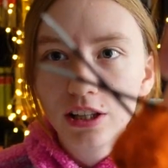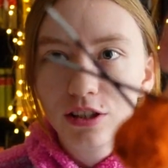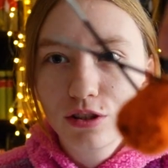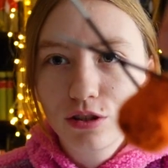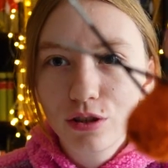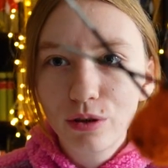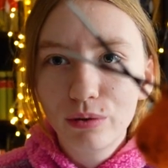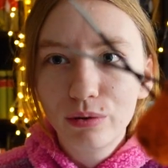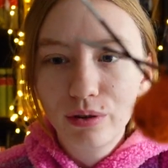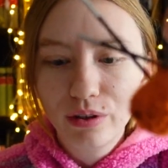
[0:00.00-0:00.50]

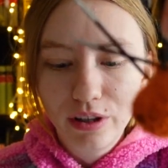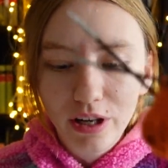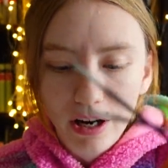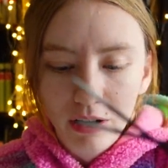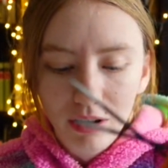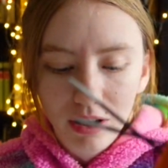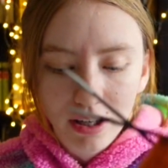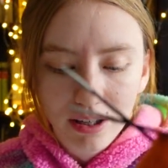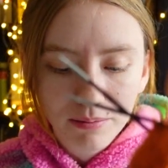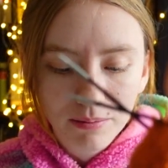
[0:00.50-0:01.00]
So
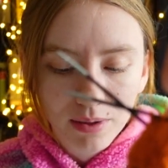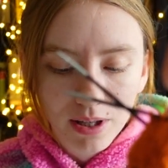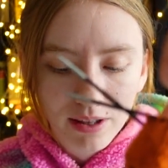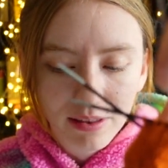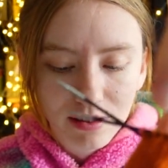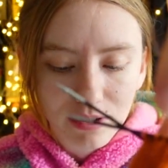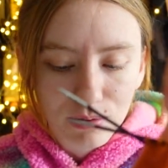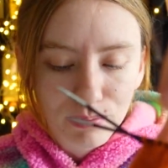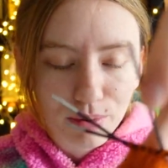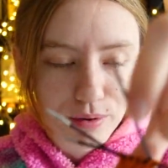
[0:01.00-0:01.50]
now I'm
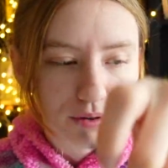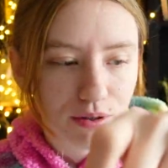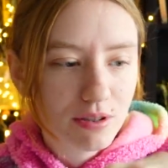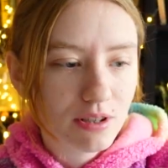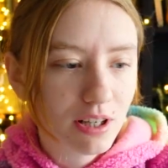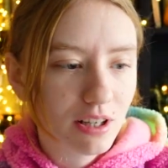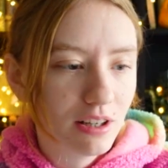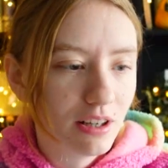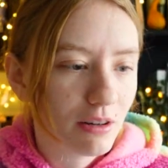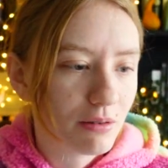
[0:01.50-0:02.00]
at this
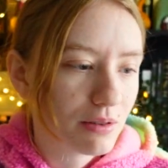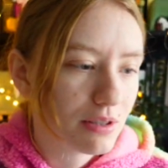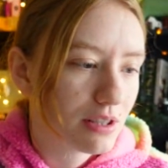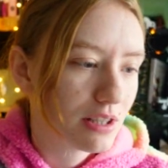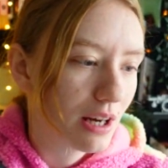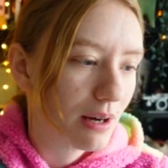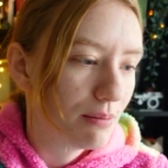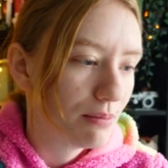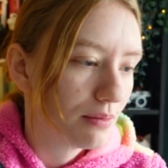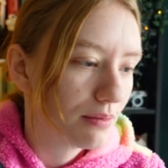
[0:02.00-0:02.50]
point and now it's
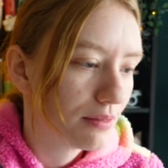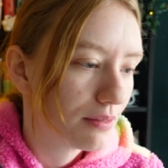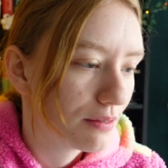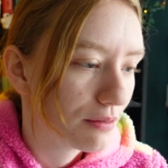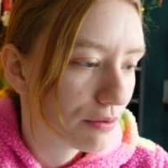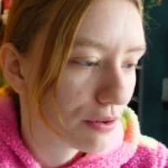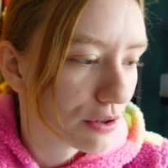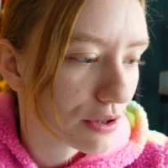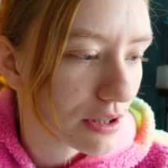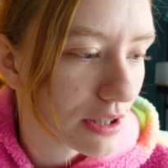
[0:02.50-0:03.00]
time
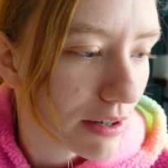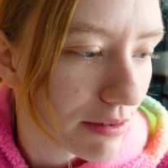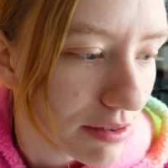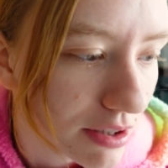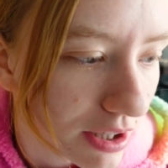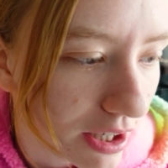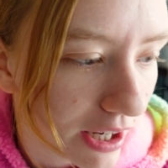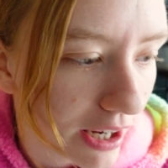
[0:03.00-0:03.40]
for stuffing.